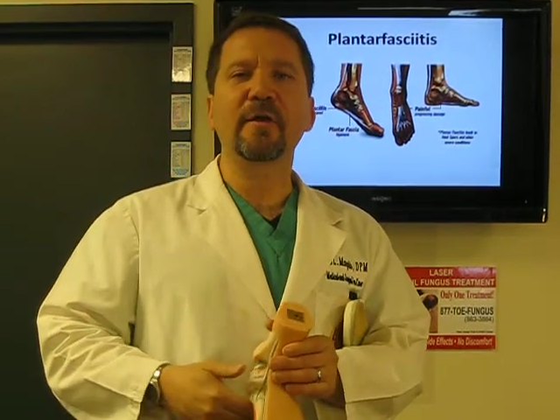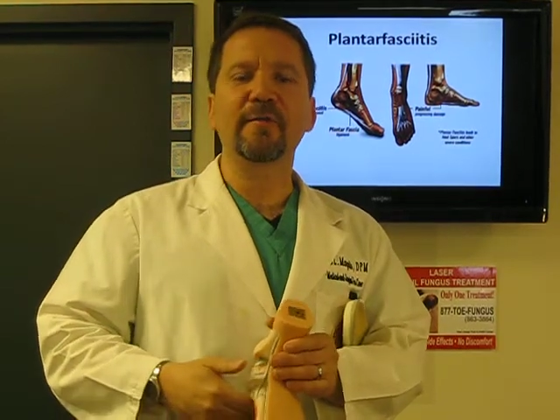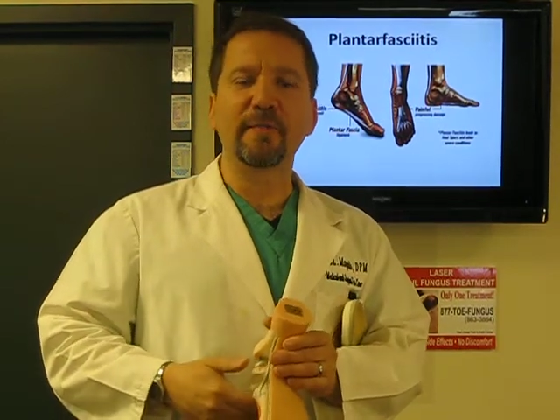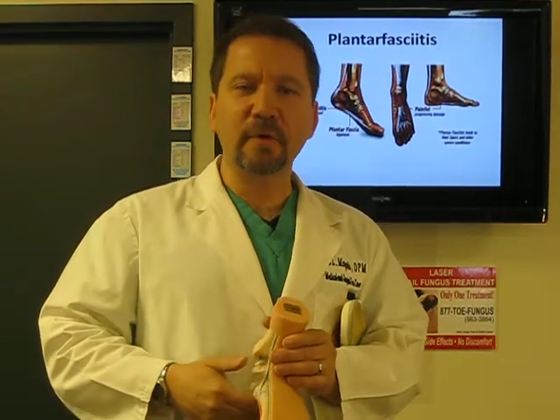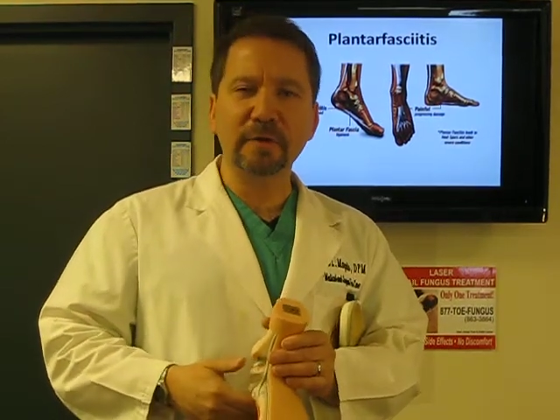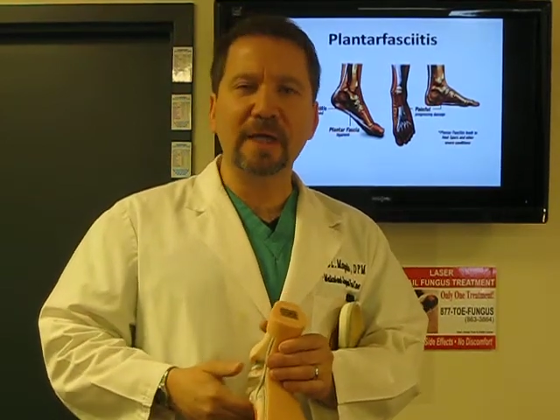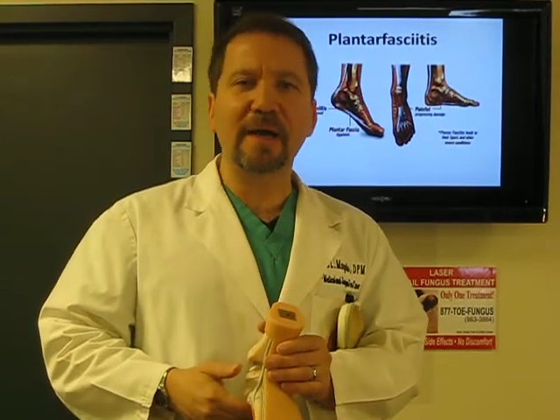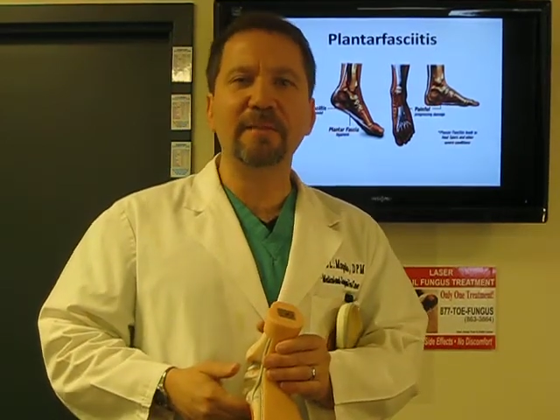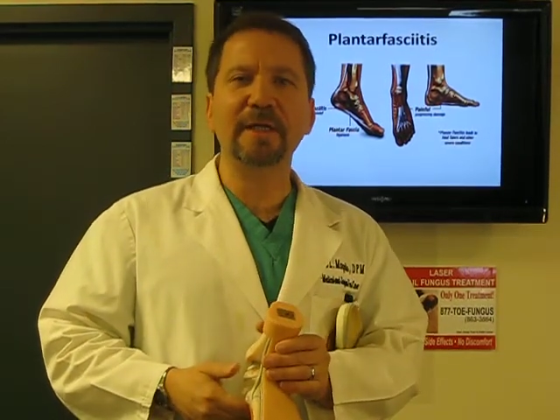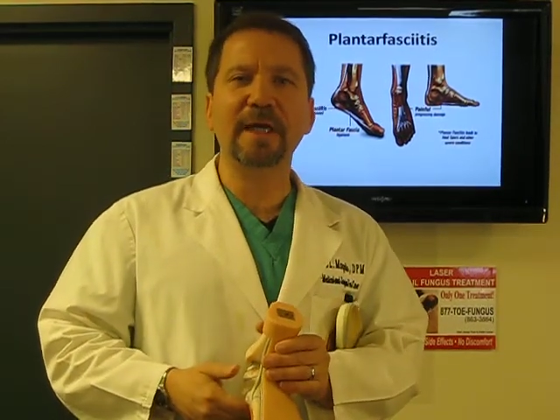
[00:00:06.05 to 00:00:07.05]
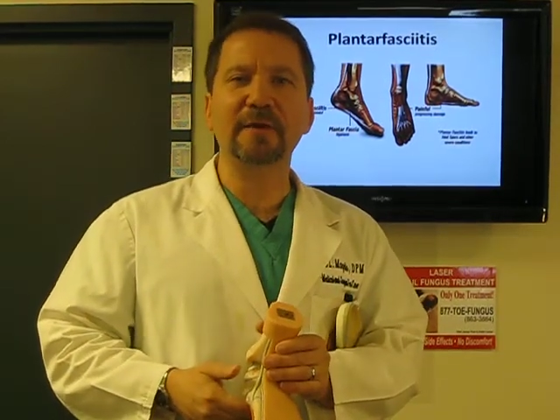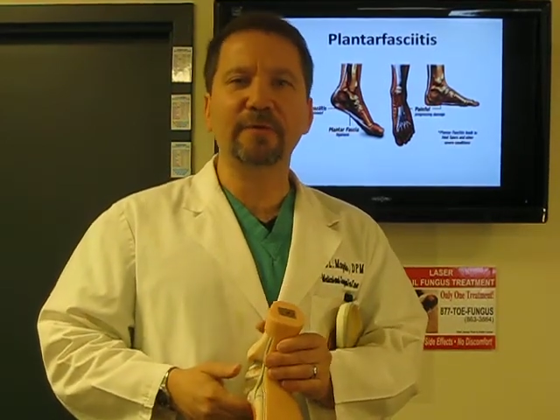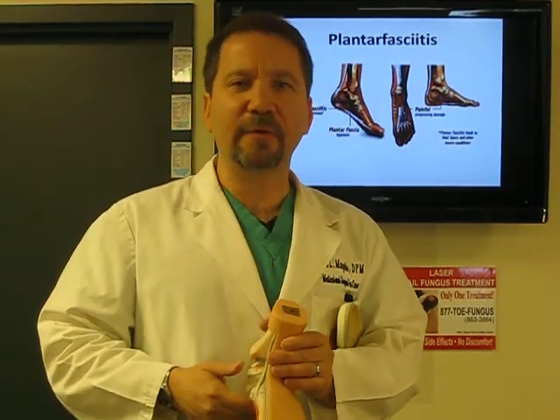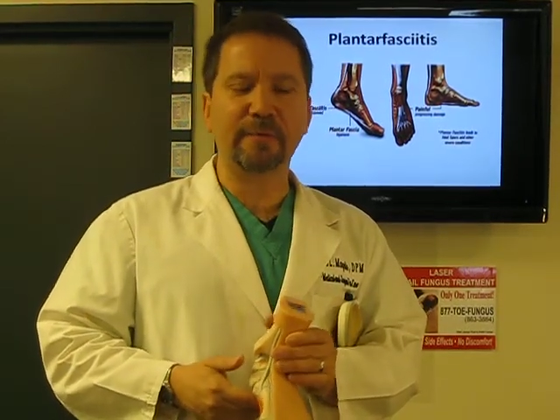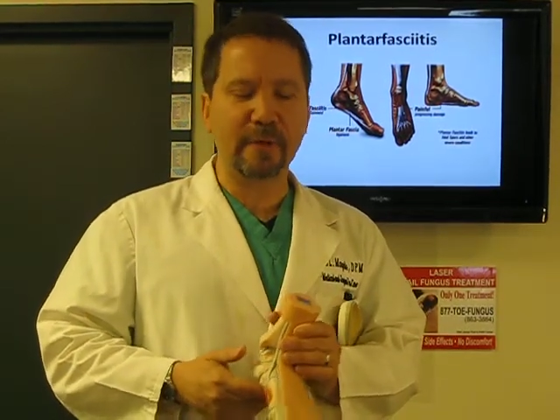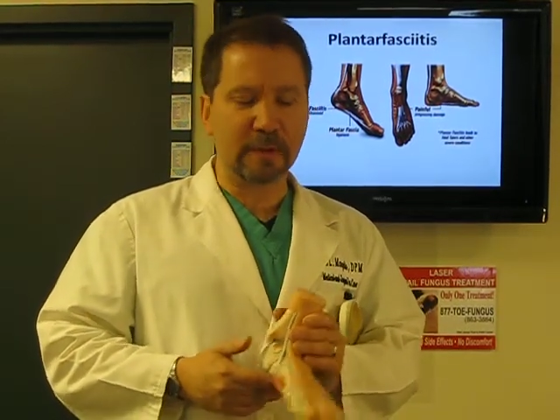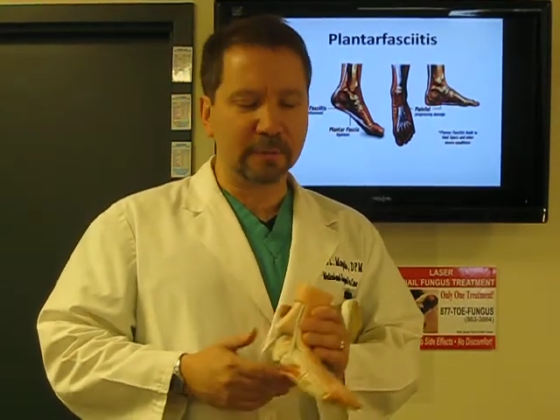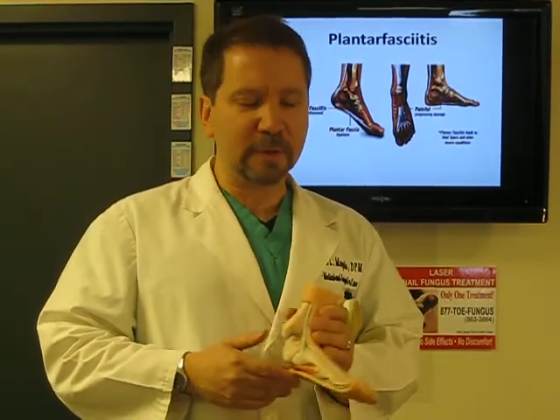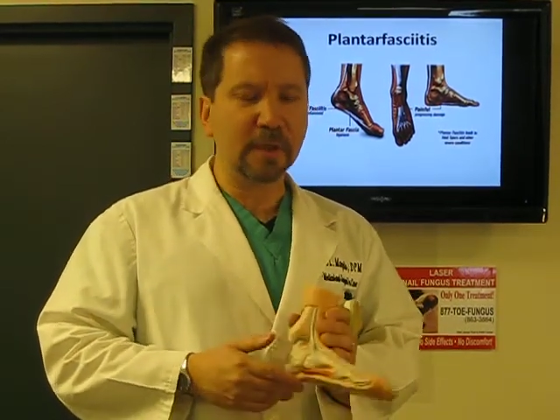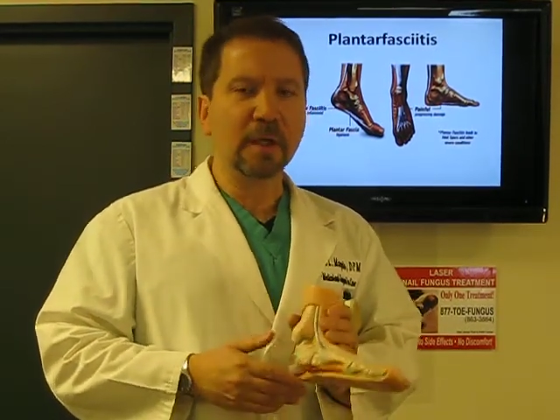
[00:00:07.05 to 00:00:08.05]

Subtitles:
of most commonly asked foot problems.